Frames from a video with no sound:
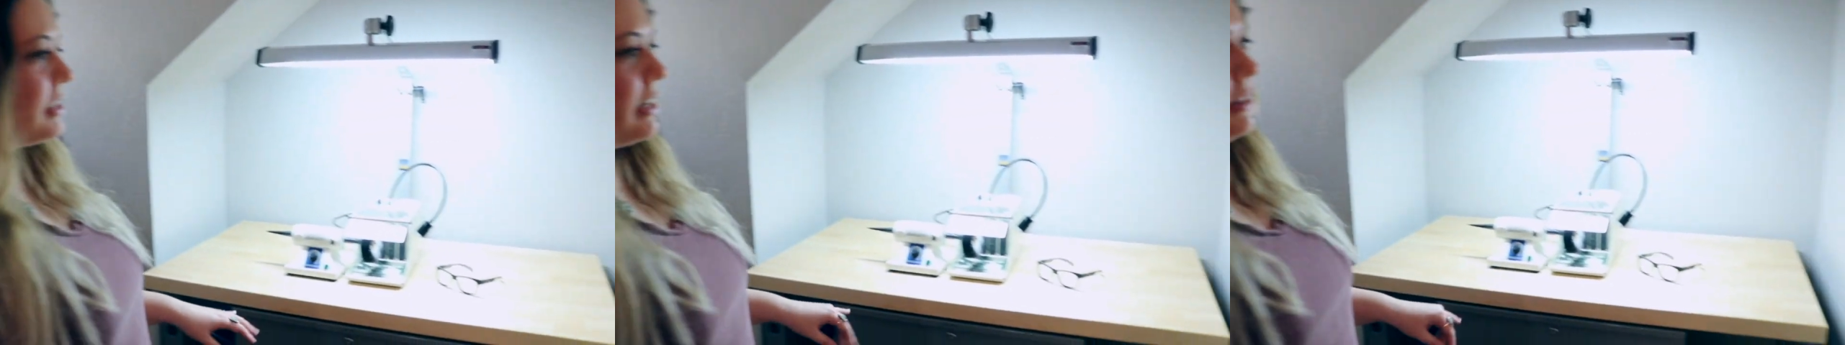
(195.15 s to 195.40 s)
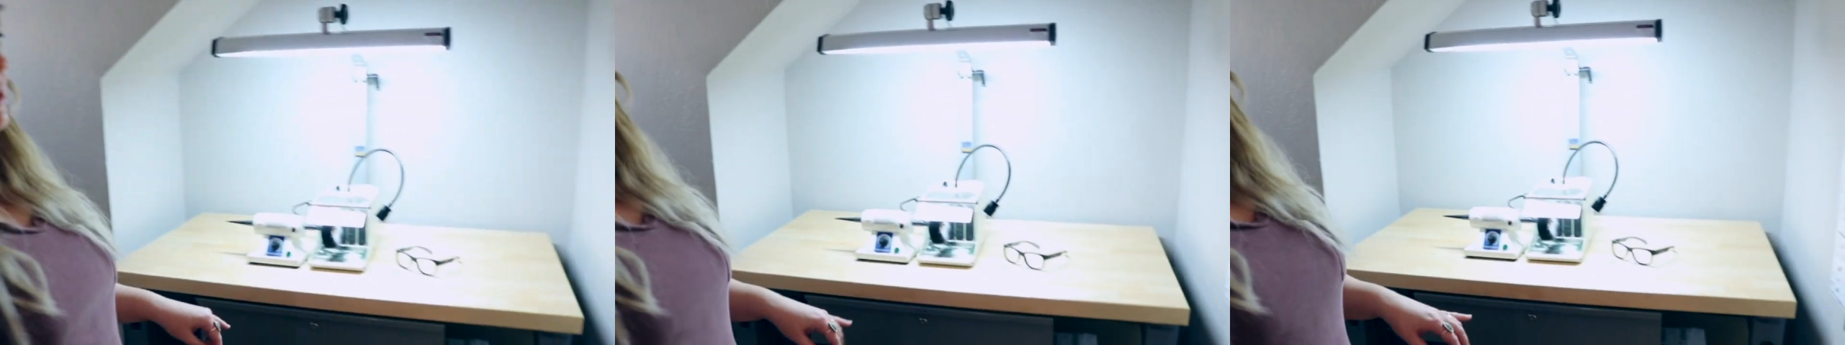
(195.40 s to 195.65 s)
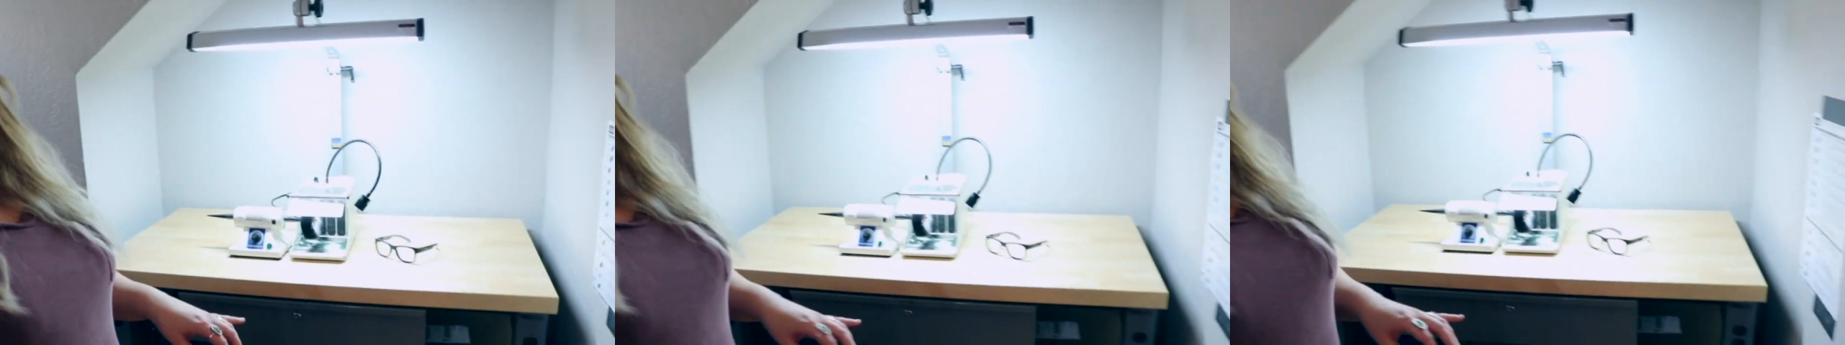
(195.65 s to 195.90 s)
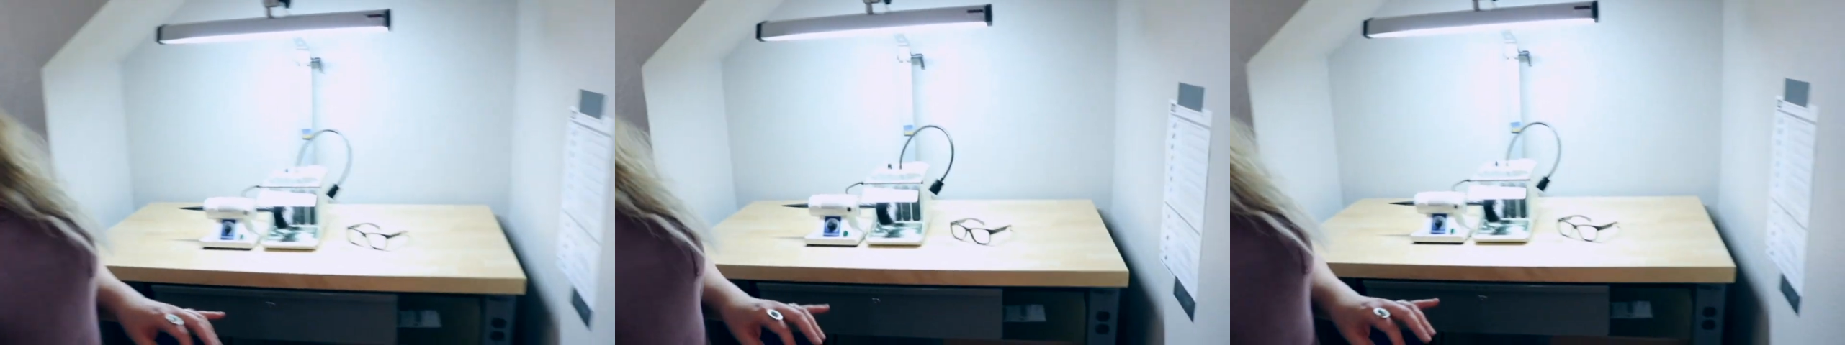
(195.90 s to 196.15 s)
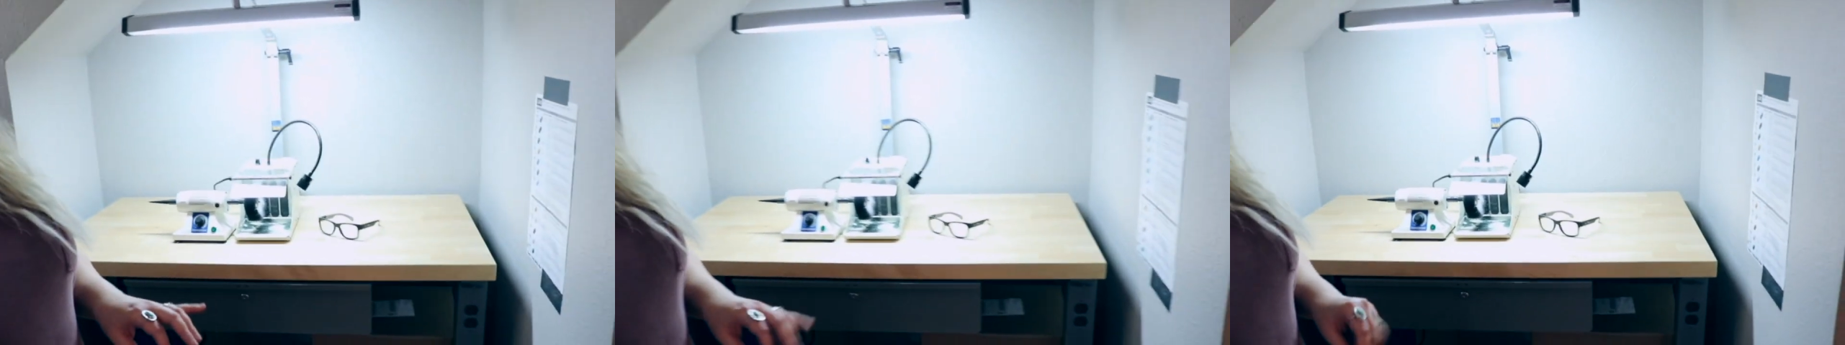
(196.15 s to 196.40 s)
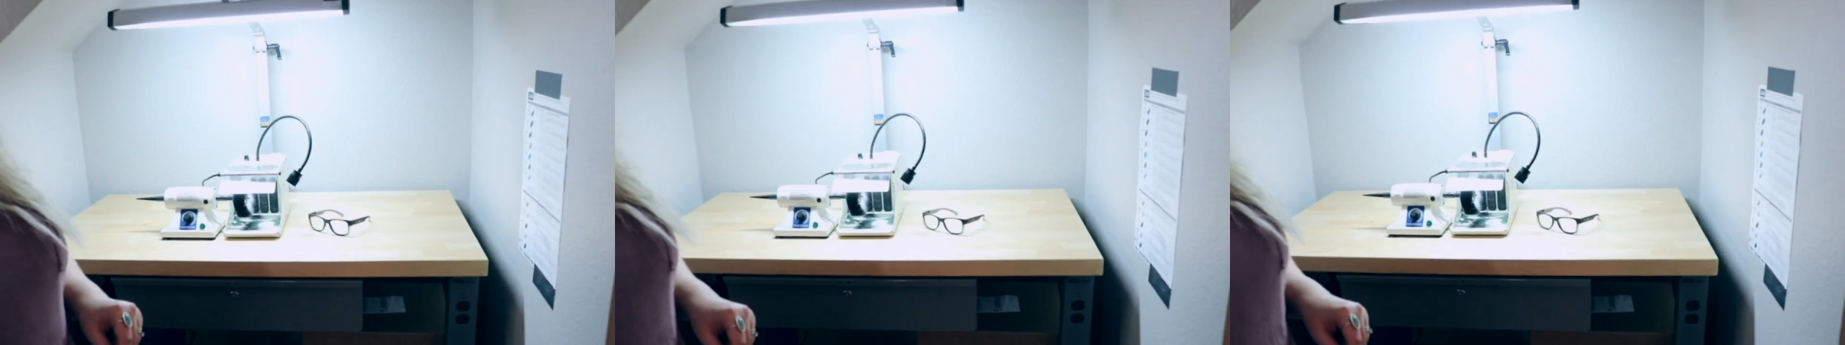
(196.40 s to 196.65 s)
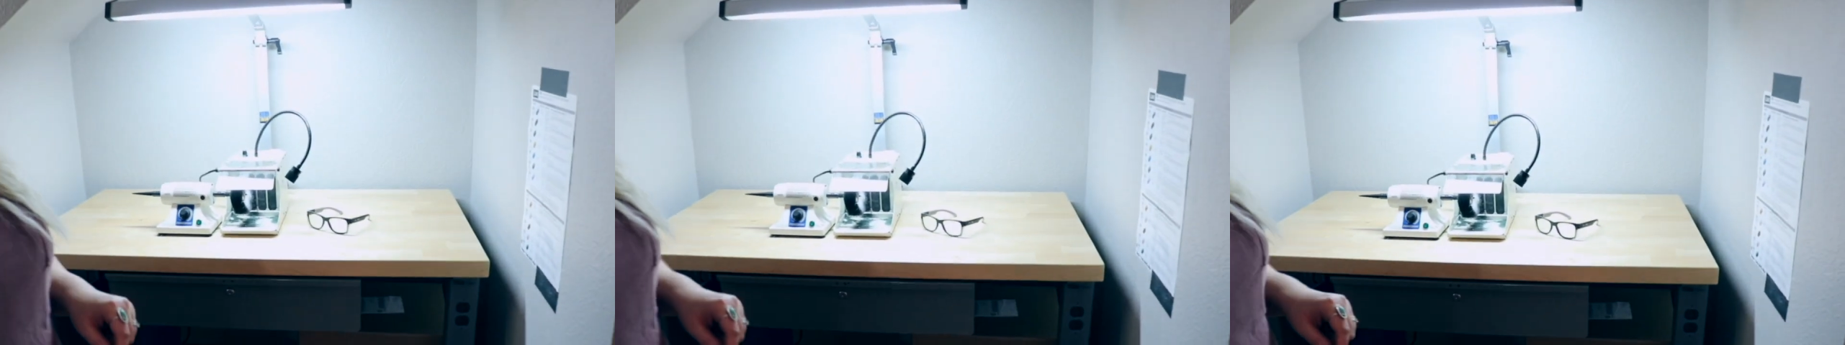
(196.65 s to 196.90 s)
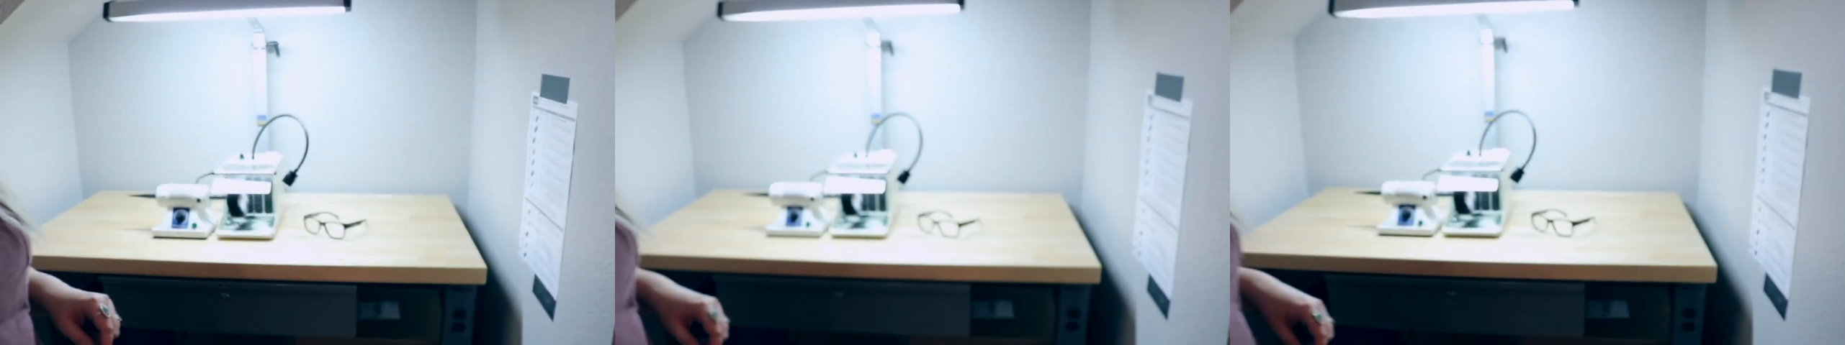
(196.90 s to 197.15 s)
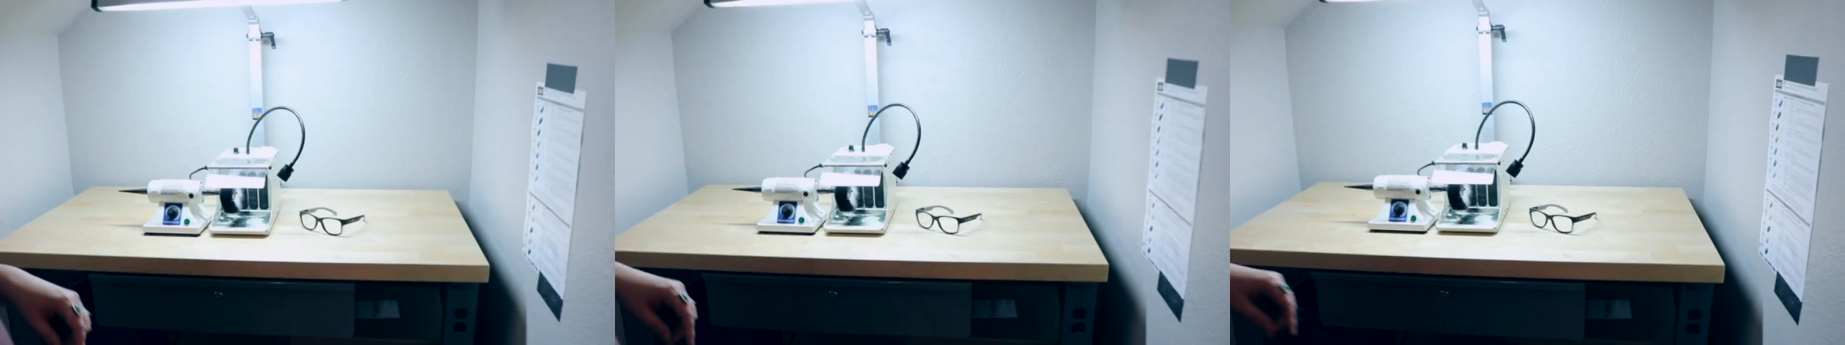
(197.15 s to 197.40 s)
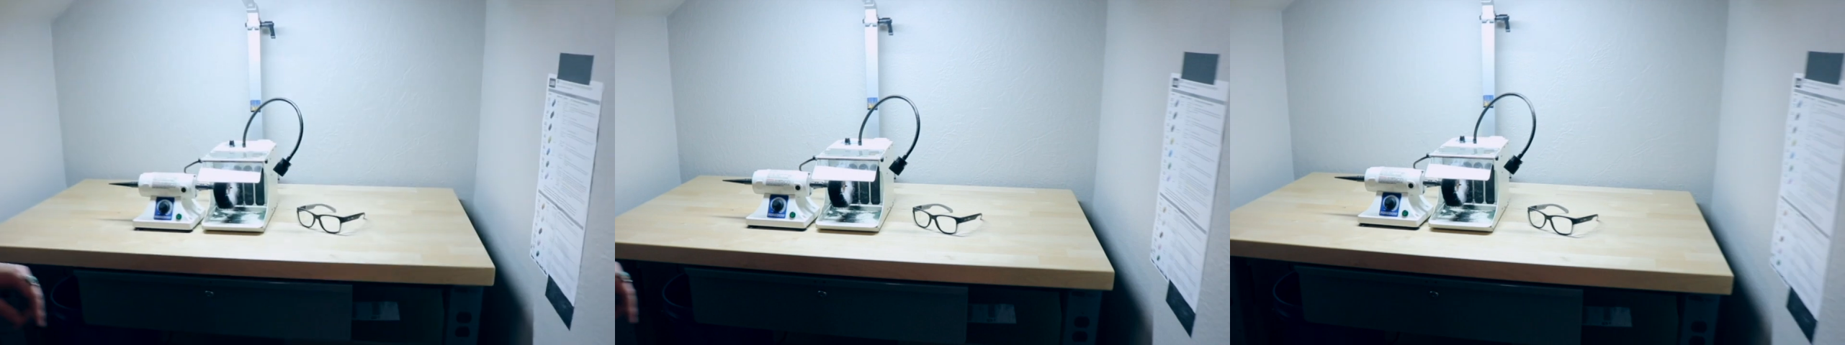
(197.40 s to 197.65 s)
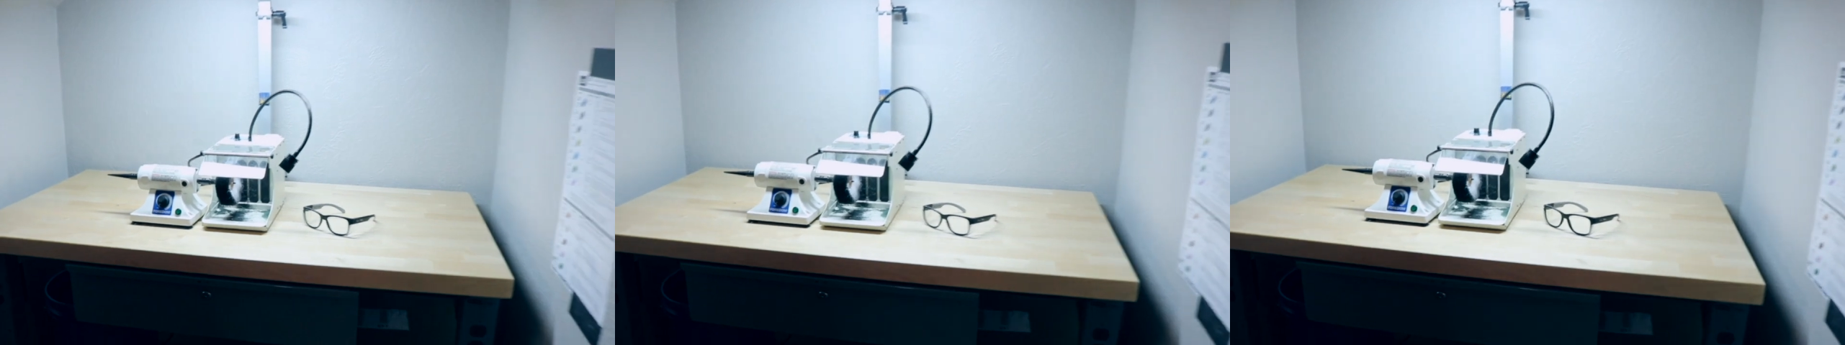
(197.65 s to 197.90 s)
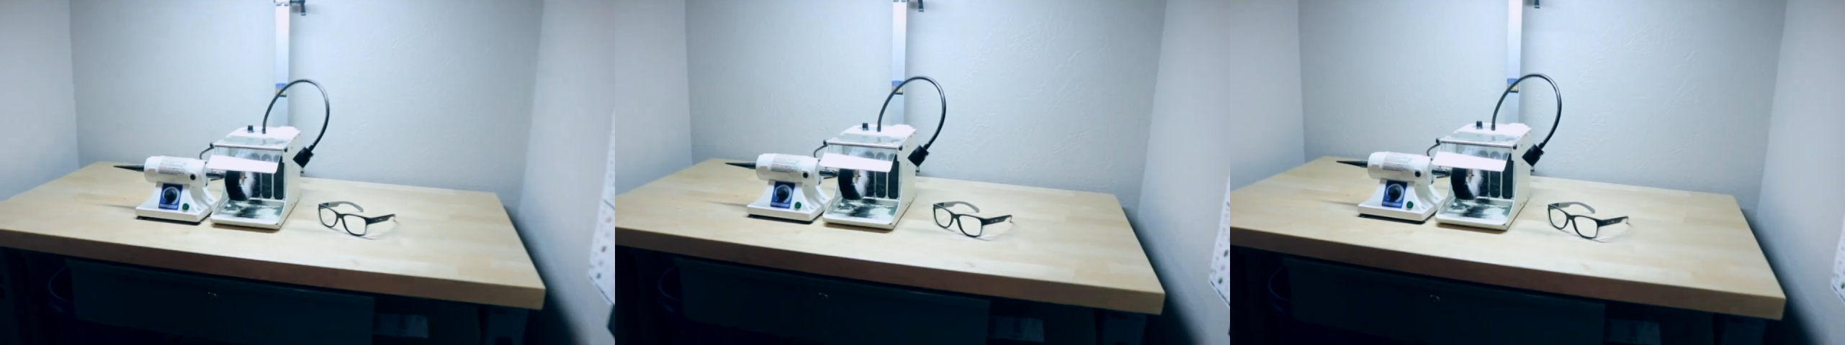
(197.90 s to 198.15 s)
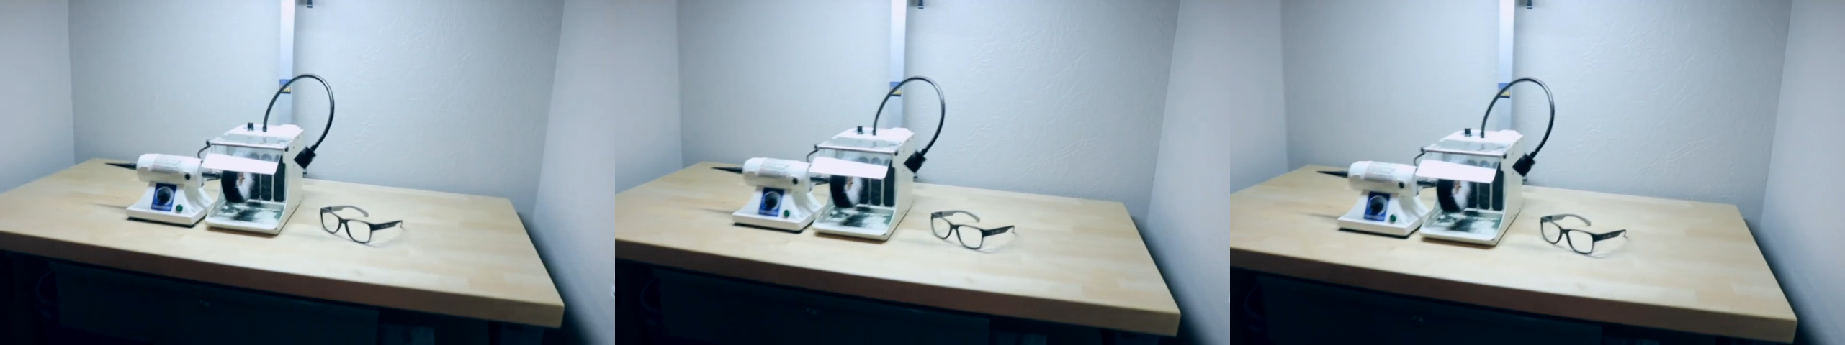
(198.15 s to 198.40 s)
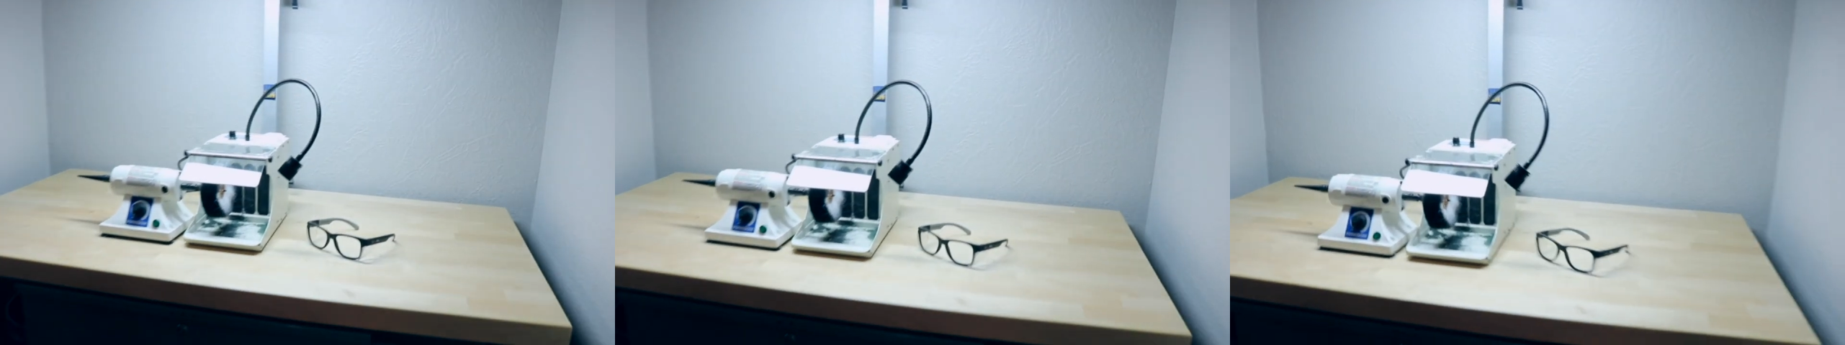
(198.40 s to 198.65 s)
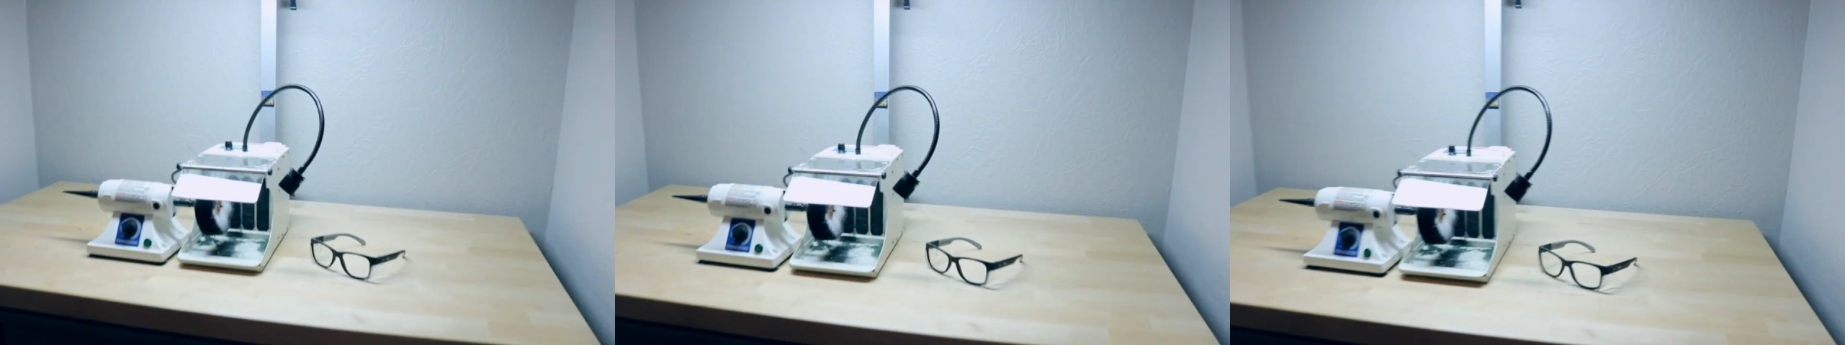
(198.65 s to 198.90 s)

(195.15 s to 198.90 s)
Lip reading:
Nobody's mouth can be seen.